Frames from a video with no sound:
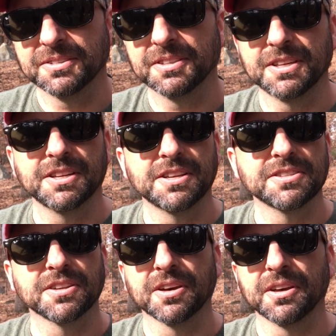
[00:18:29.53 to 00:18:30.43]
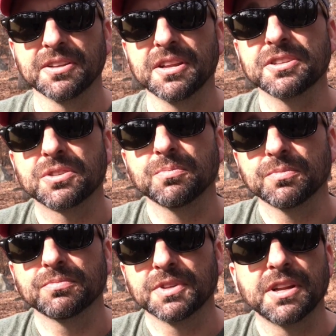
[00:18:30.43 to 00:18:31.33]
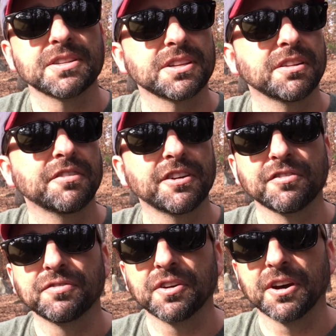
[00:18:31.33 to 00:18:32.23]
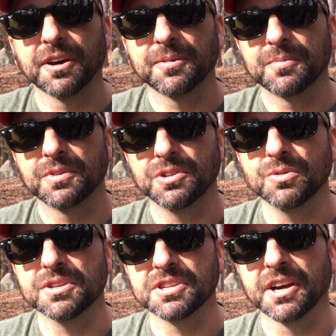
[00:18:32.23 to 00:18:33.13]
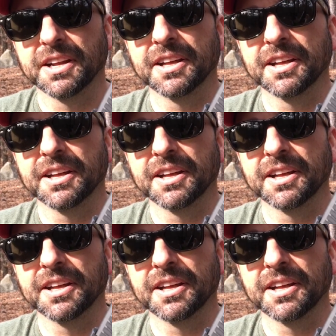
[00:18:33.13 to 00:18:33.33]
an innovative new design.